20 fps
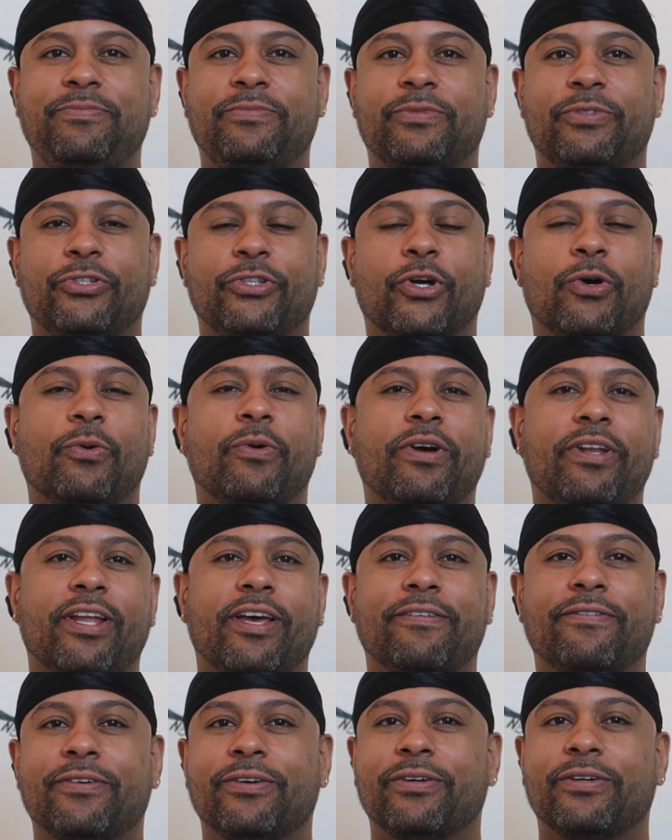no one
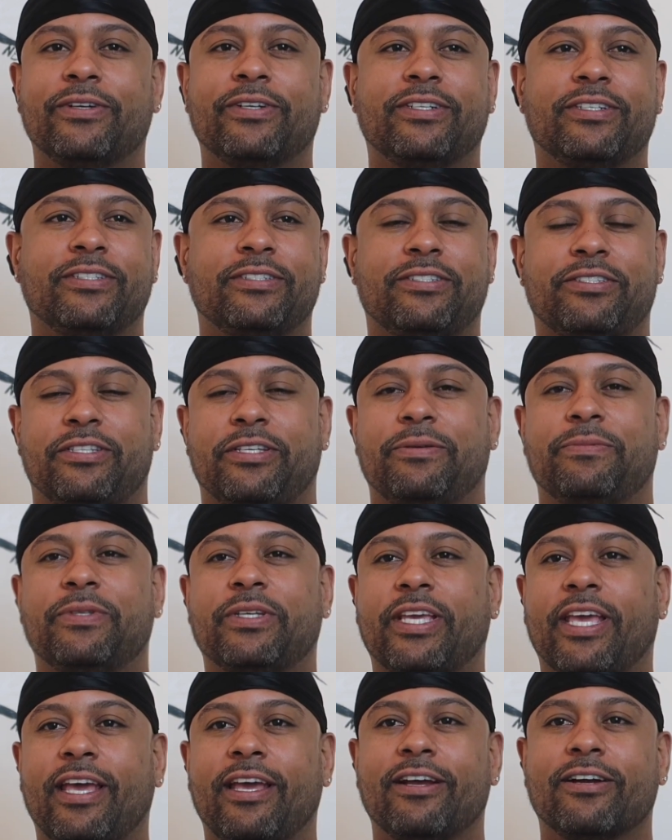ever seemed
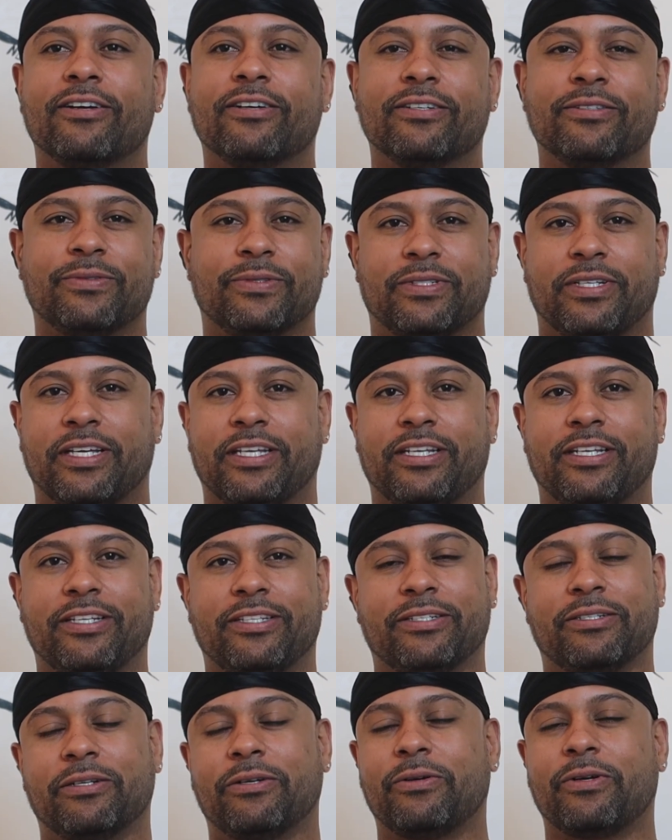to care. It was like
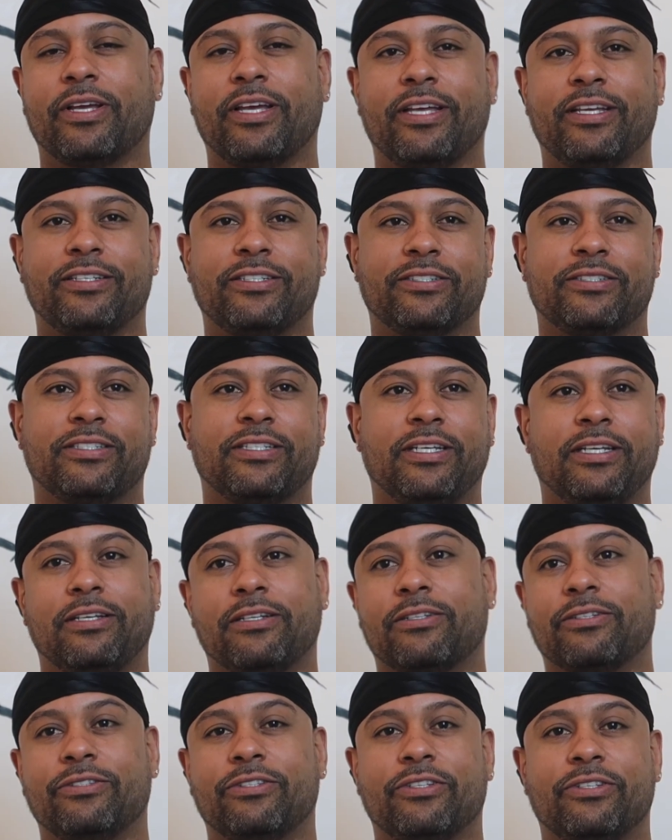either, okay, just
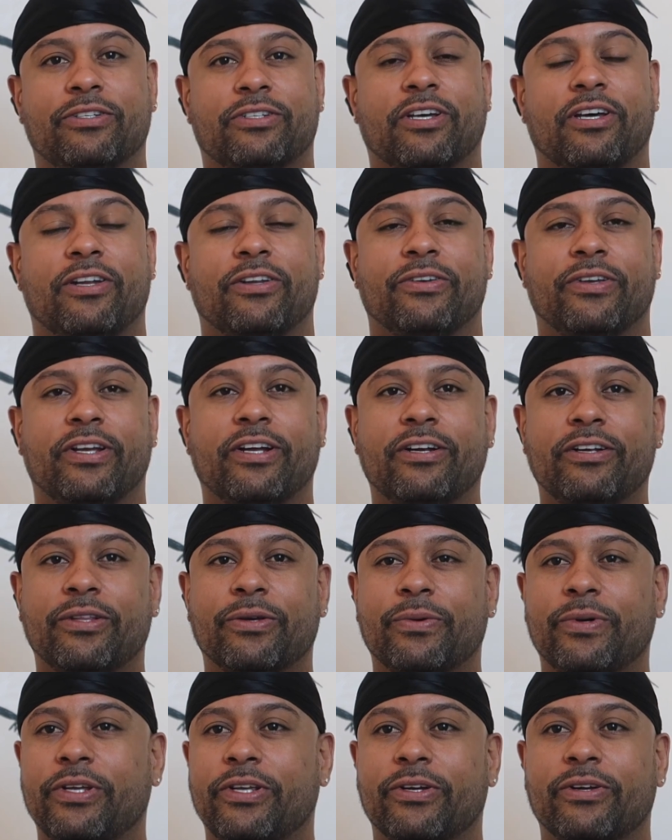continue cutting your hair
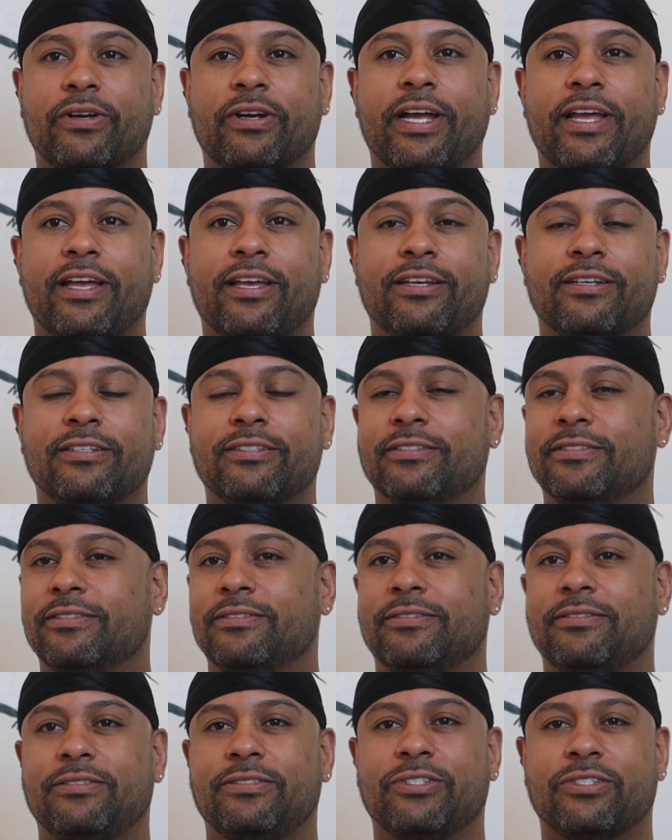the way you're at and
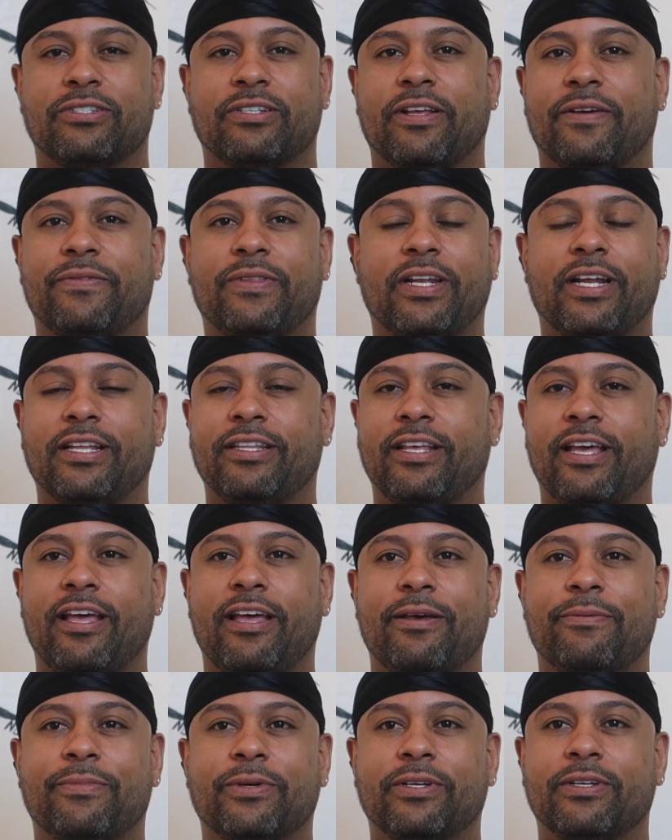just left it at
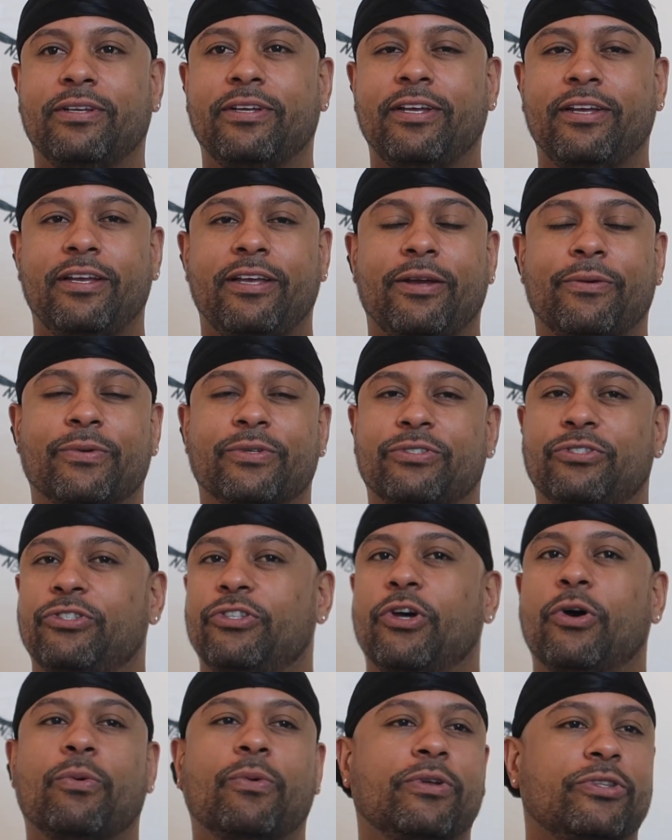that. But there was
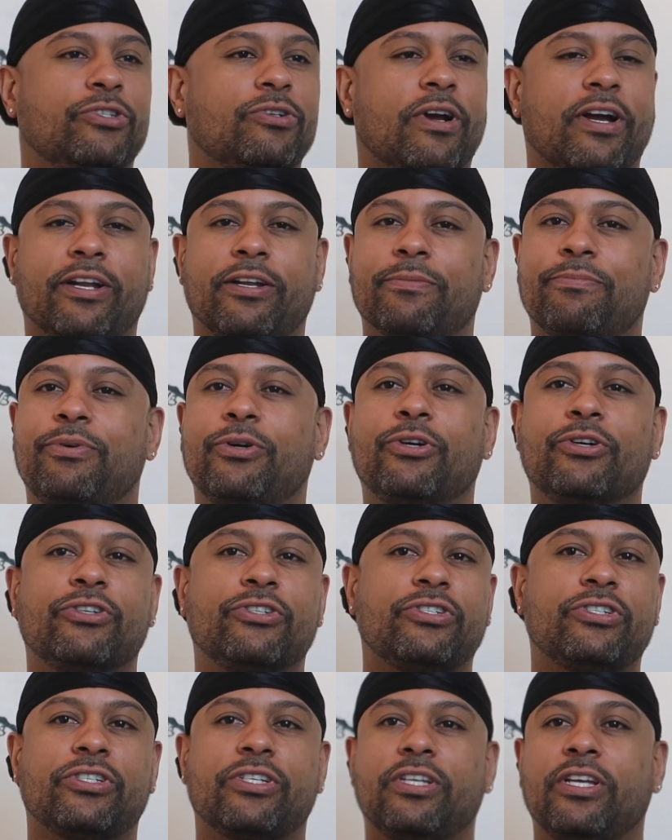no one trying to
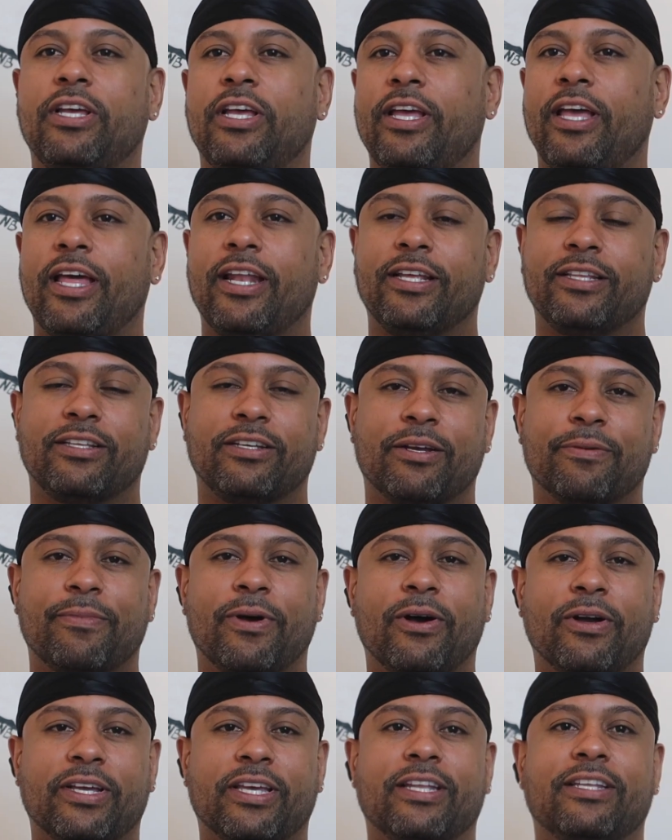push anything
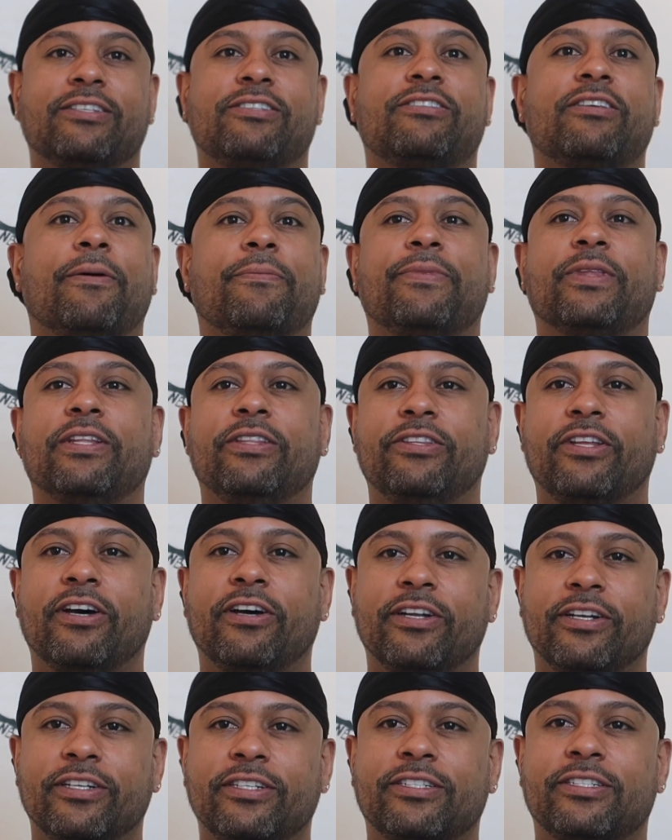about getting something
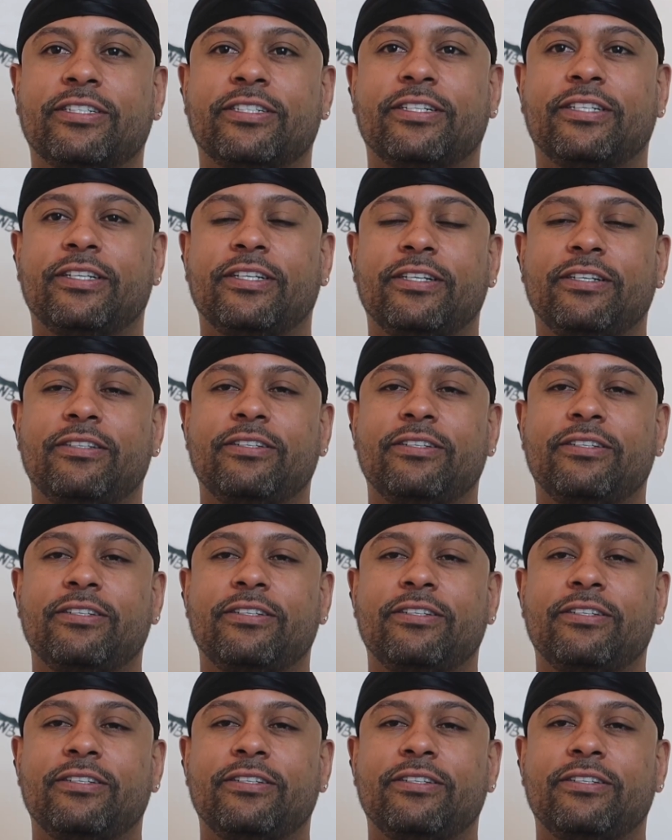done. Yeah.